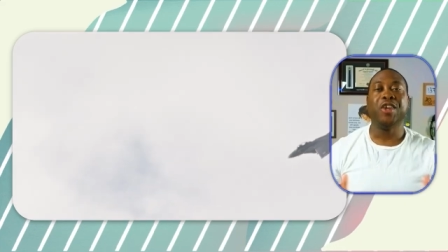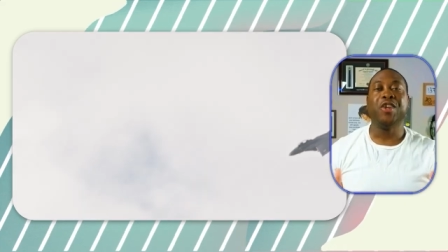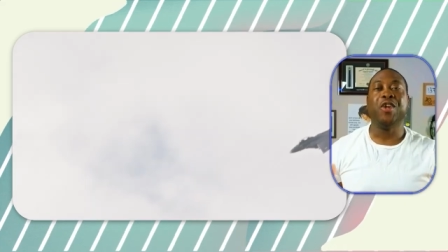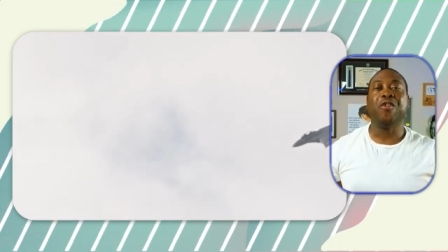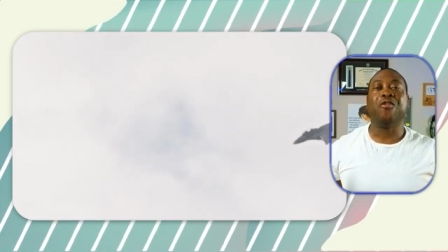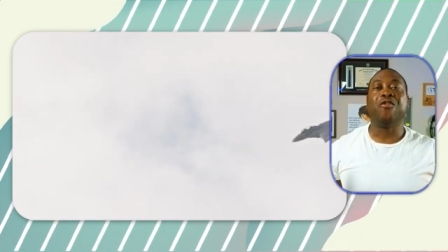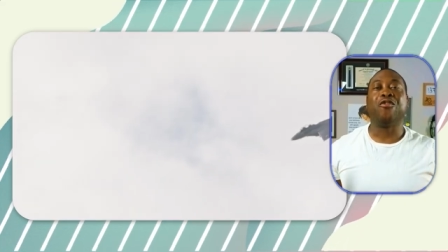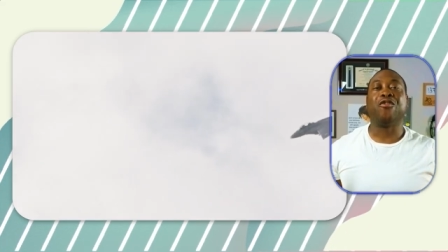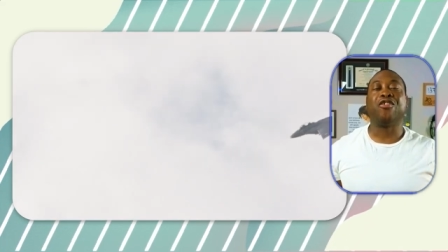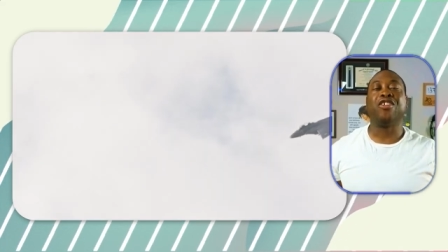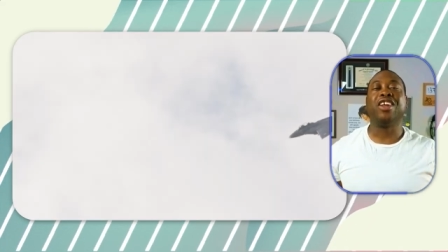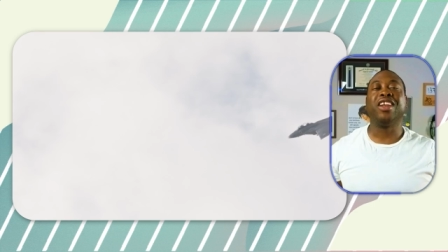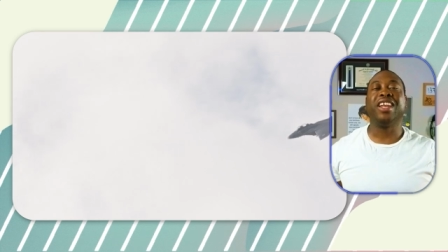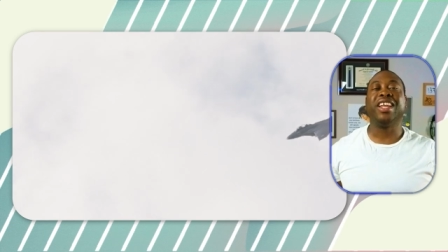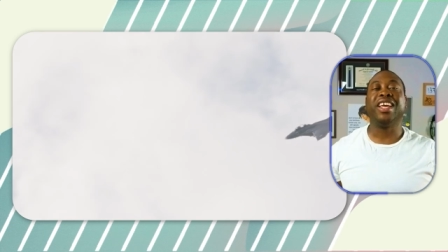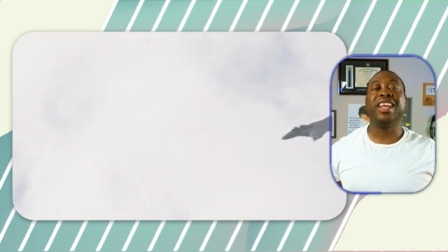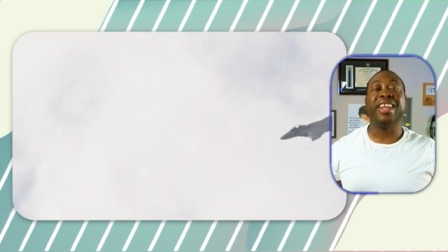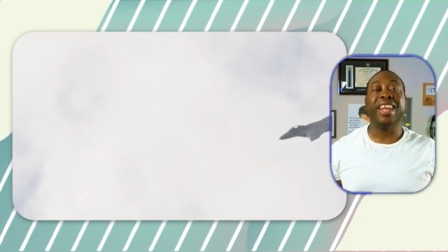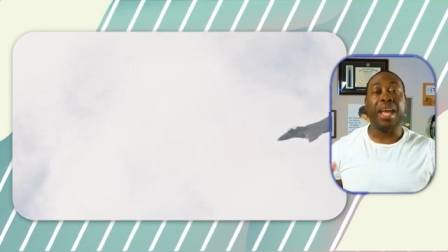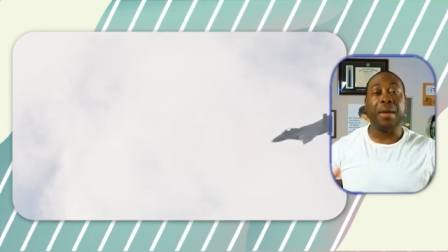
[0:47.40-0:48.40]
your
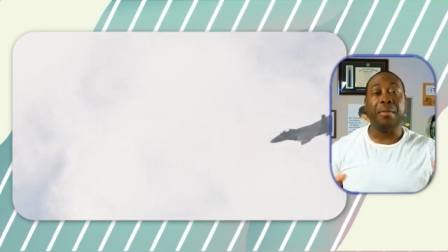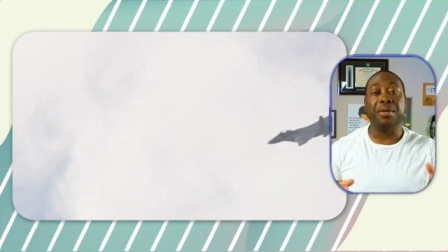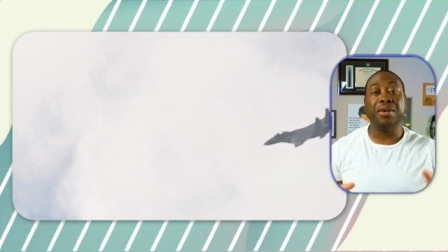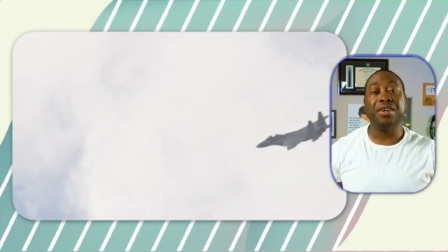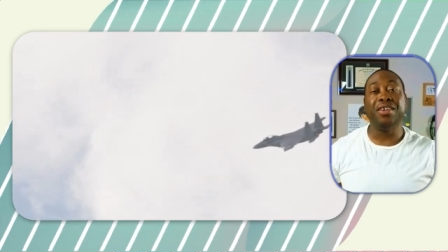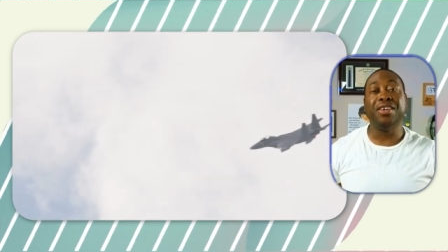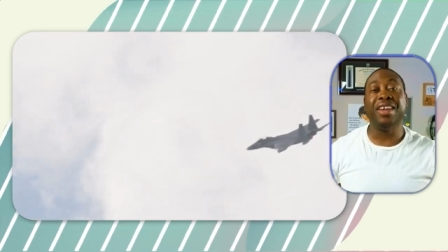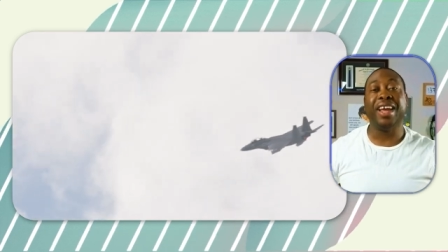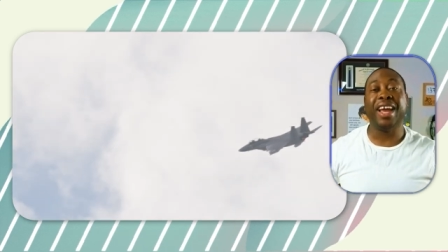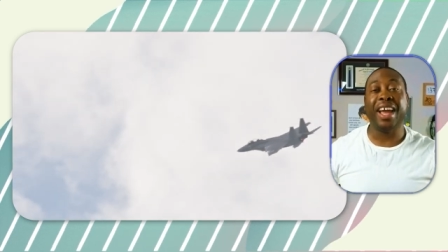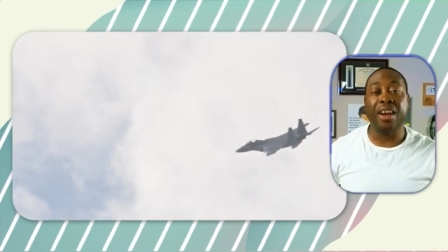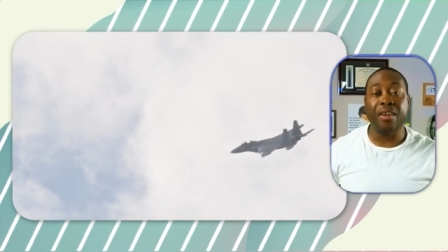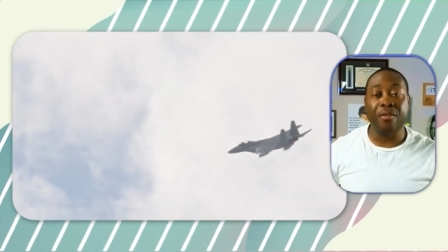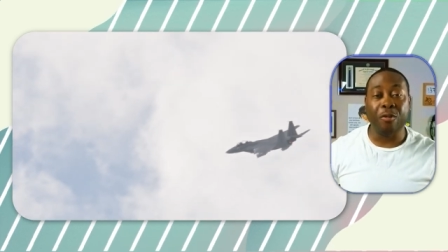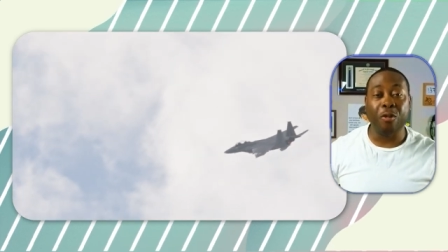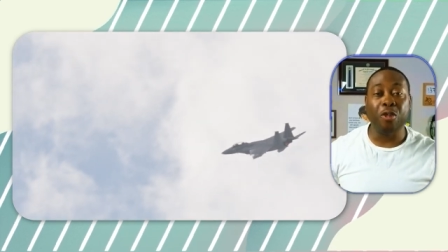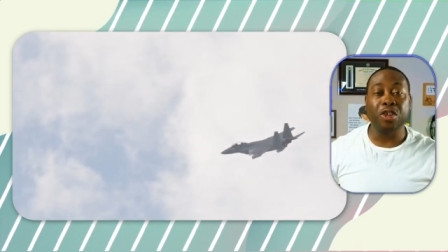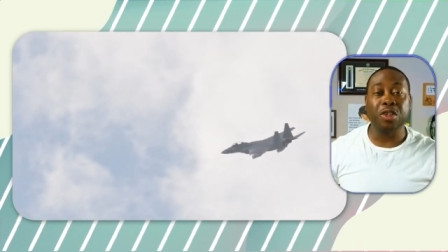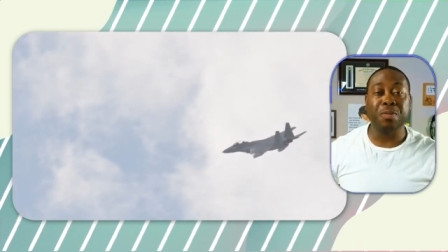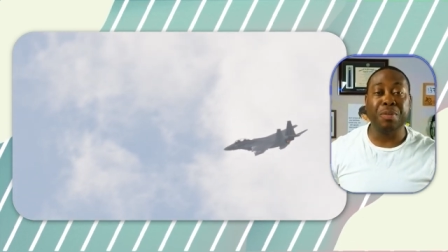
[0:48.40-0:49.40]
friendly neighborhood Air
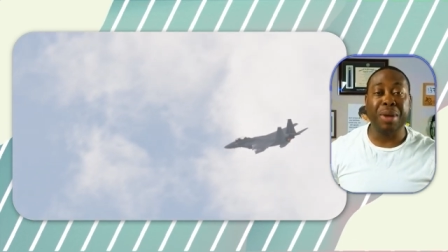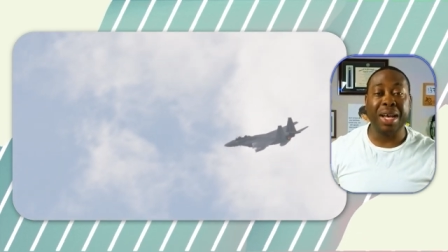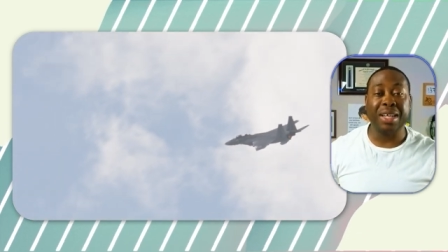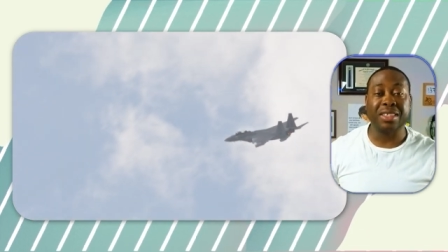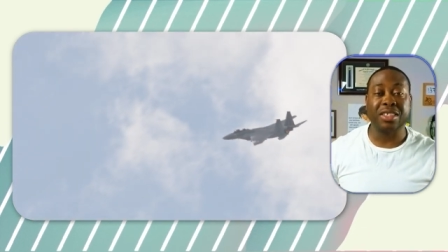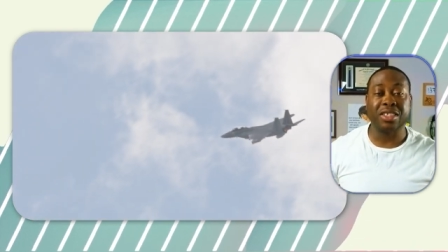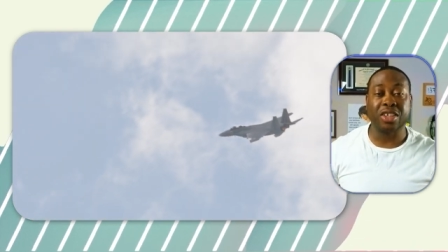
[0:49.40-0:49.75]
Force Master